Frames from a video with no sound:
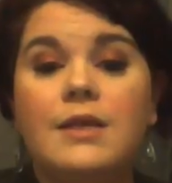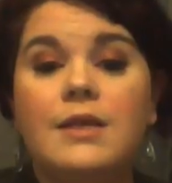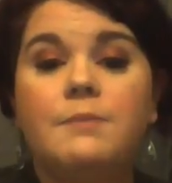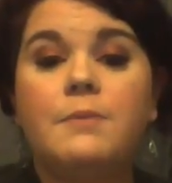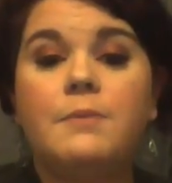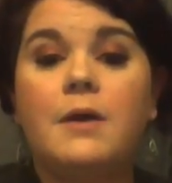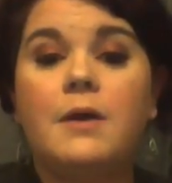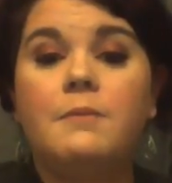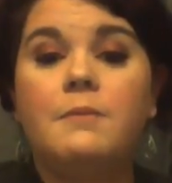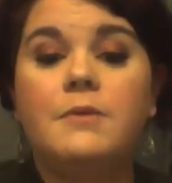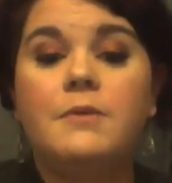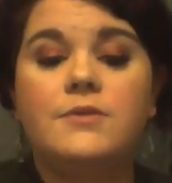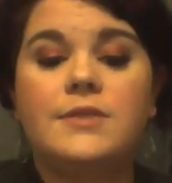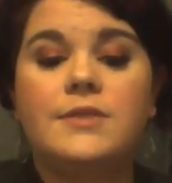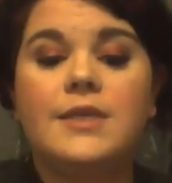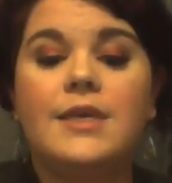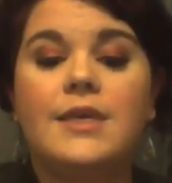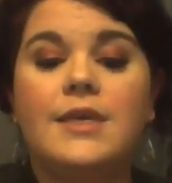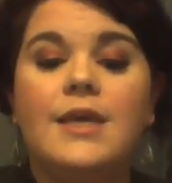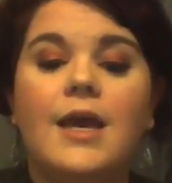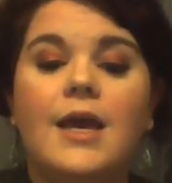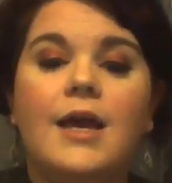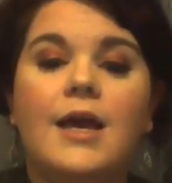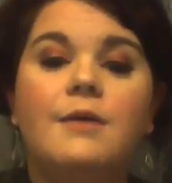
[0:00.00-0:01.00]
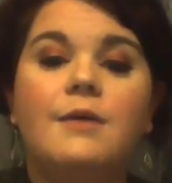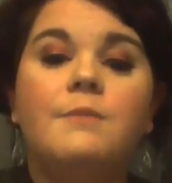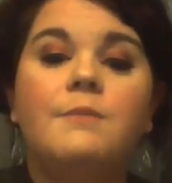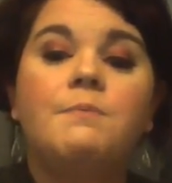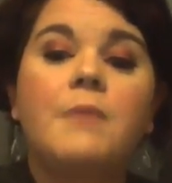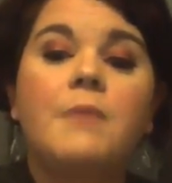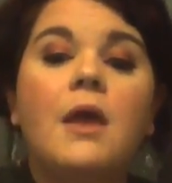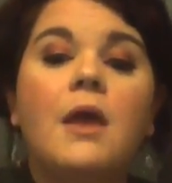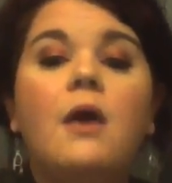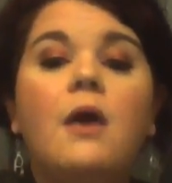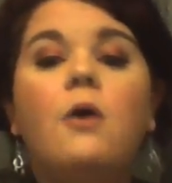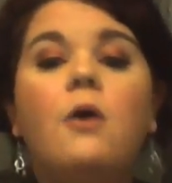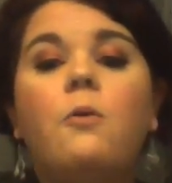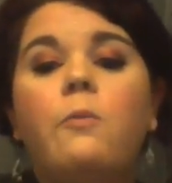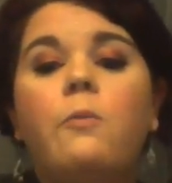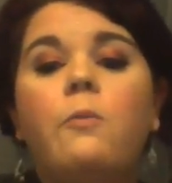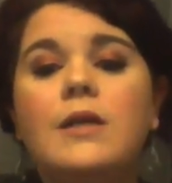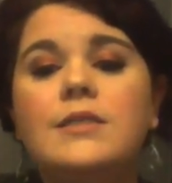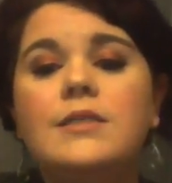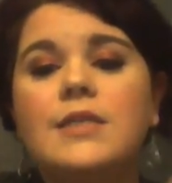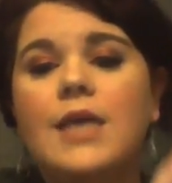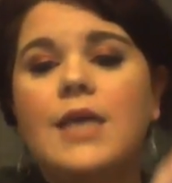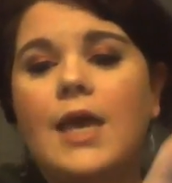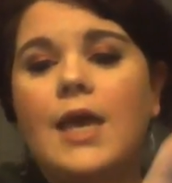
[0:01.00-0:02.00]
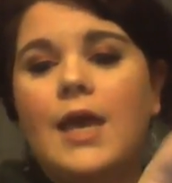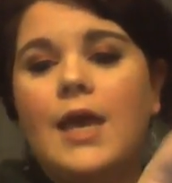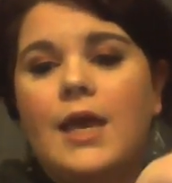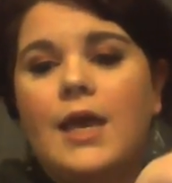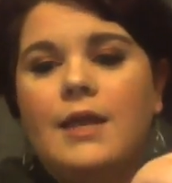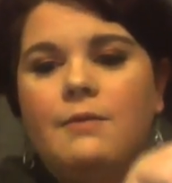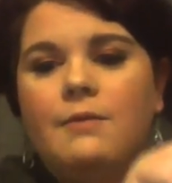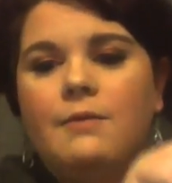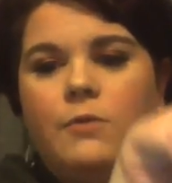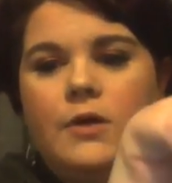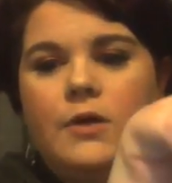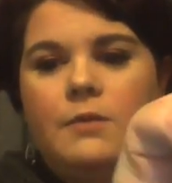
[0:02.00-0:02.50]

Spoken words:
lip I'm using, once again,